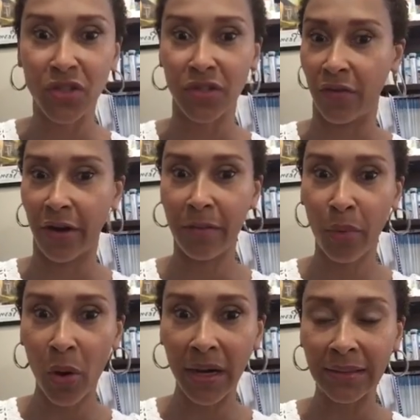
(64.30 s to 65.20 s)
which is very
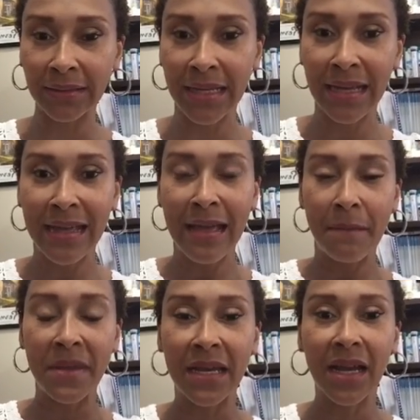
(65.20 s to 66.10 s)
important
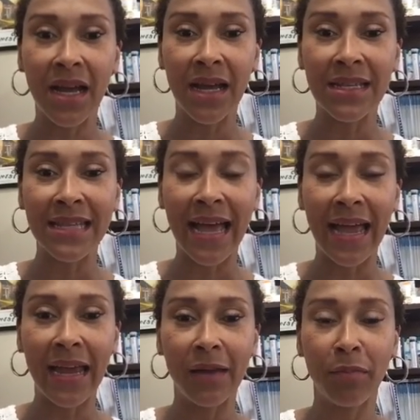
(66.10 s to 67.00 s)
because
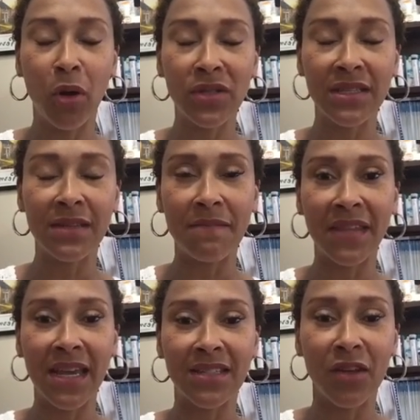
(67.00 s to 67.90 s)
I posted some
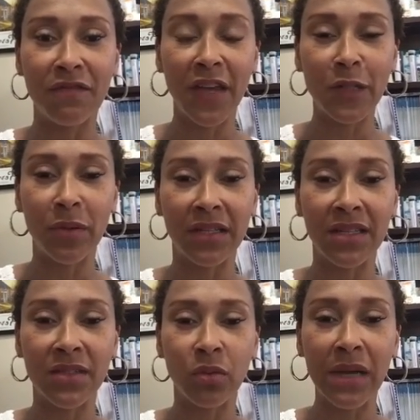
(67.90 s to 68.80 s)
things on Facebook
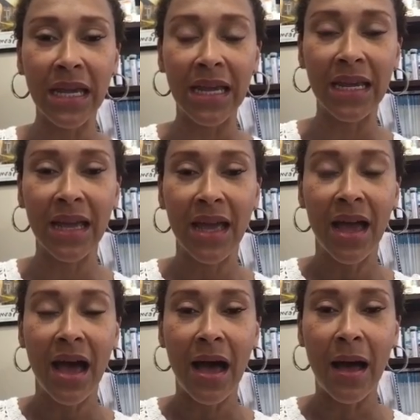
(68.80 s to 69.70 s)
this week
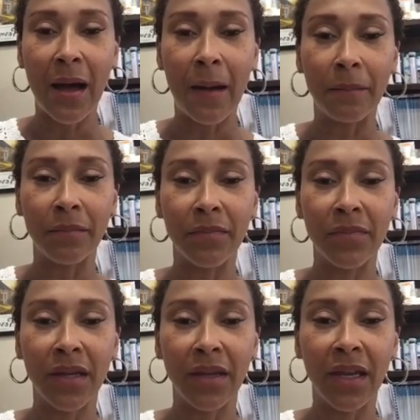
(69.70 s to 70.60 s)

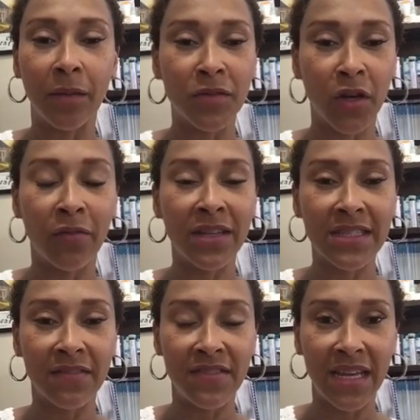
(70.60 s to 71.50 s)
in
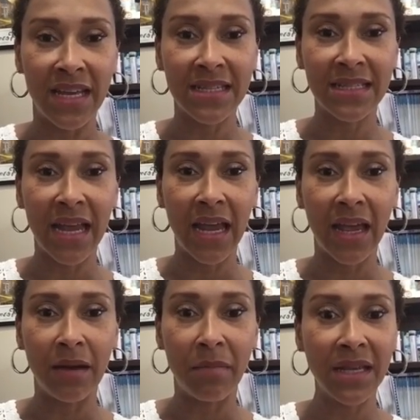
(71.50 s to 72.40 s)
observance of this,
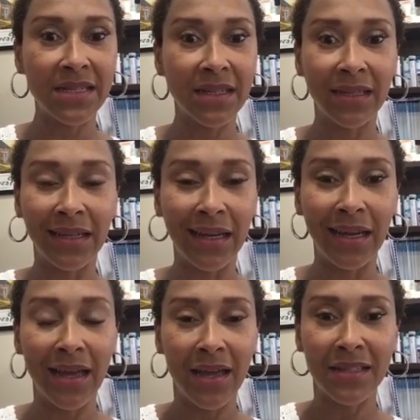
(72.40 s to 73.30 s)
and
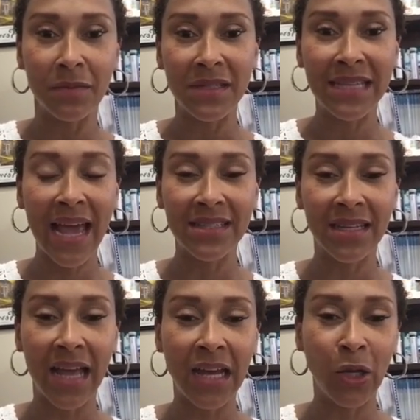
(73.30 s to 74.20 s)
basically some stats
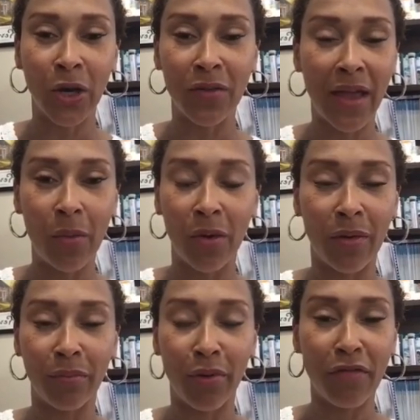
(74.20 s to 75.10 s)
that I learned that
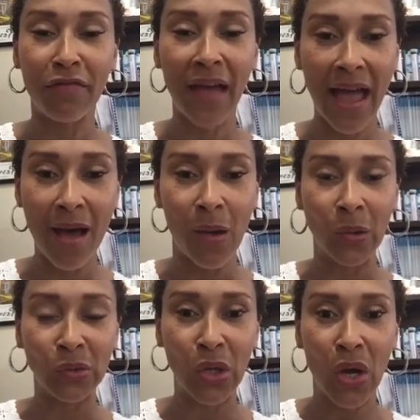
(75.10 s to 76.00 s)
were
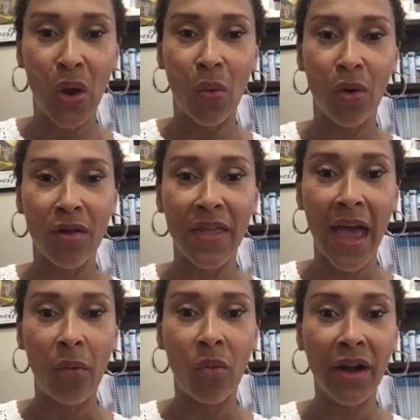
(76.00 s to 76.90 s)
profound were
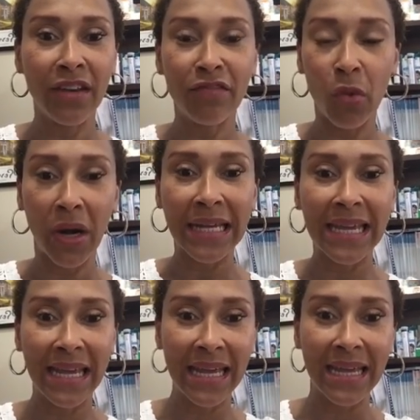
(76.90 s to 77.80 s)
that 1 in 4
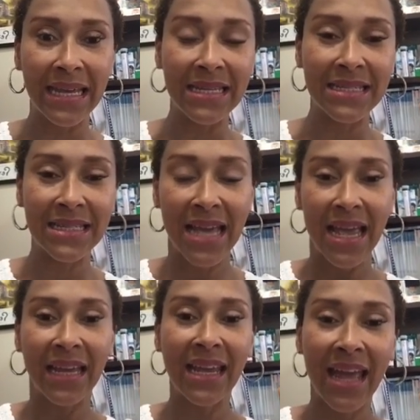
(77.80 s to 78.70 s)
kids
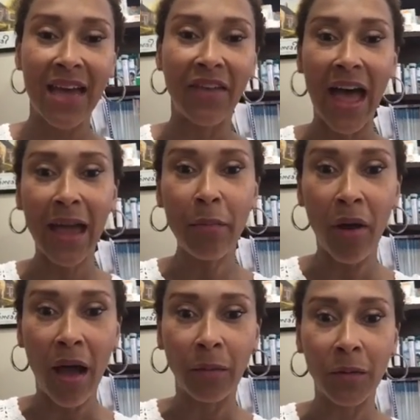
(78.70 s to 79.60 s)
can have eye
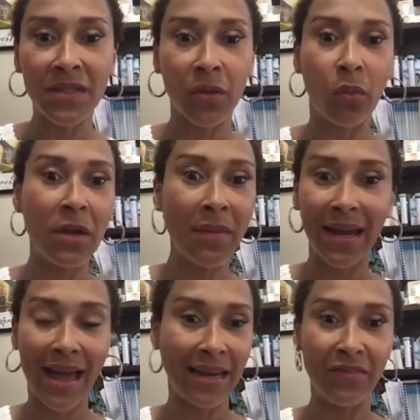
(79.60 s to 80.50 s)
problems and we
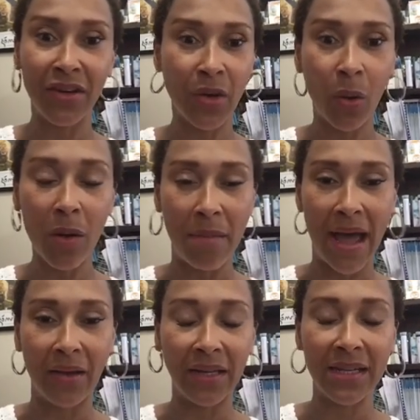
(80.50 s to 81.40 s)
may not even know
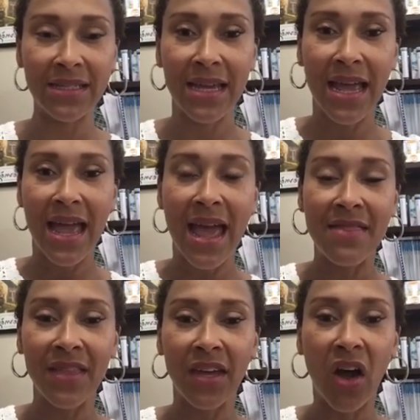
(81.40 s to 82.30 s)
about it.
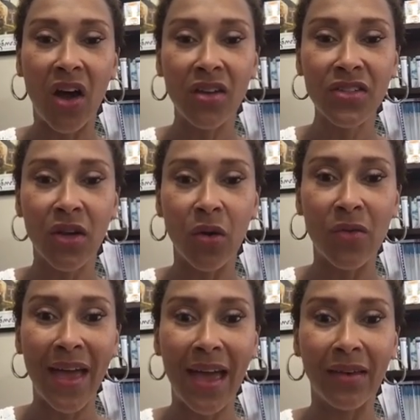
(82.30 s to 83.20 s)
And then also
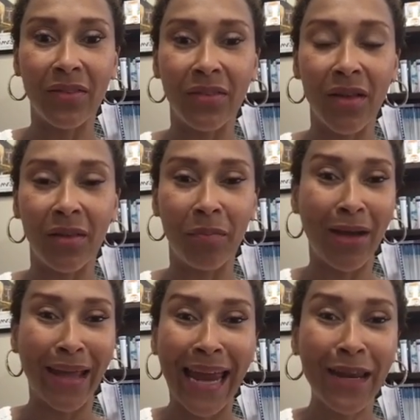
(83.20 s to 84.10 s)
that
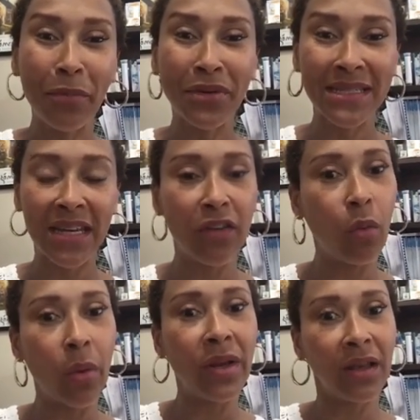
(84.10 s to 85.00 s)
about 80% of
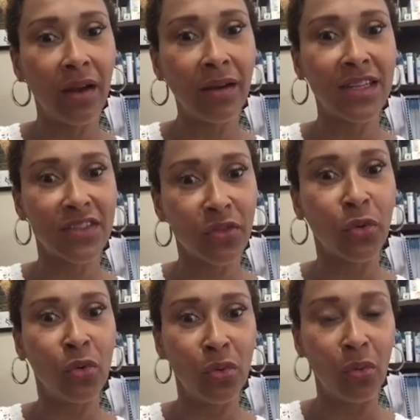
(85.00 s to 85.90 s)
what we learn is
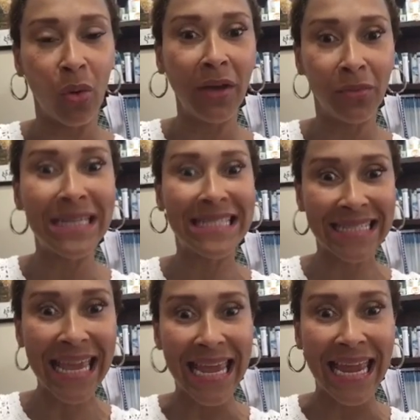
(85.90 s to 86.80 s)
through what we
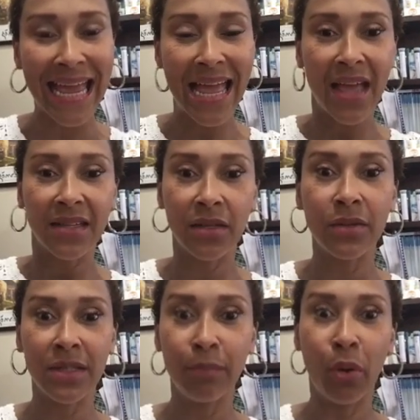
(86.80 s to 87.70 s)
see. So
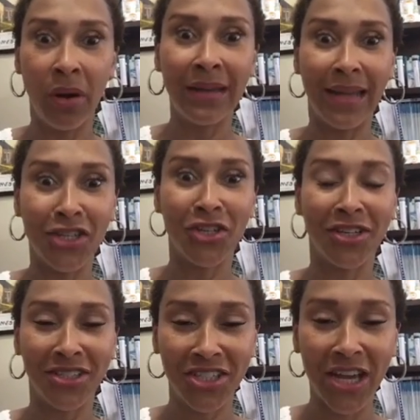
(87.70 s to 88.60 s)
it's important that your